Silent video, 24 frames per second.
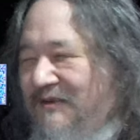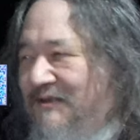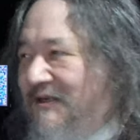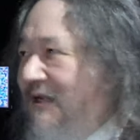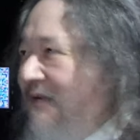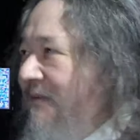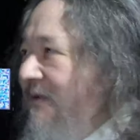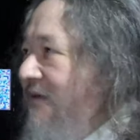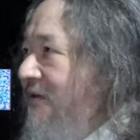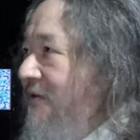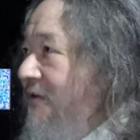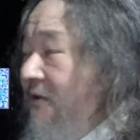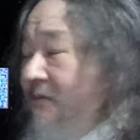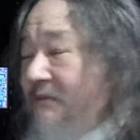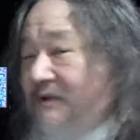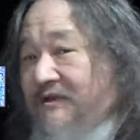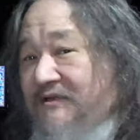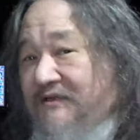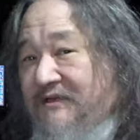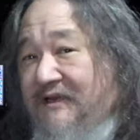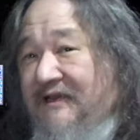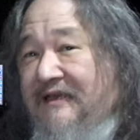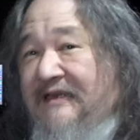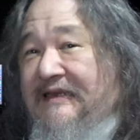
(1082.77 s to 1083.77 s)
going to be
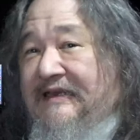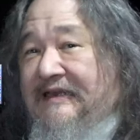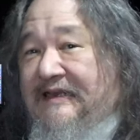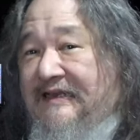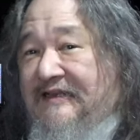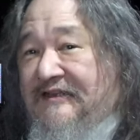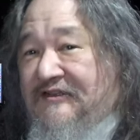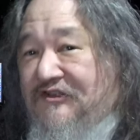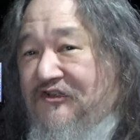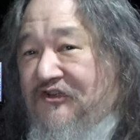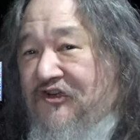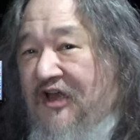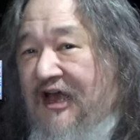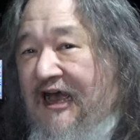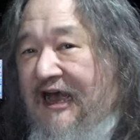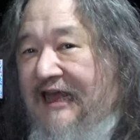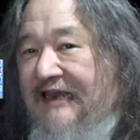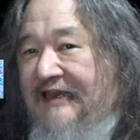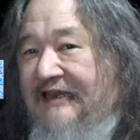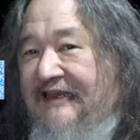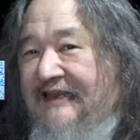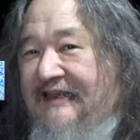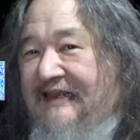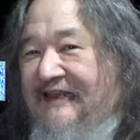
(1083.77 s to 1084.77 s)
deterministic. It's not.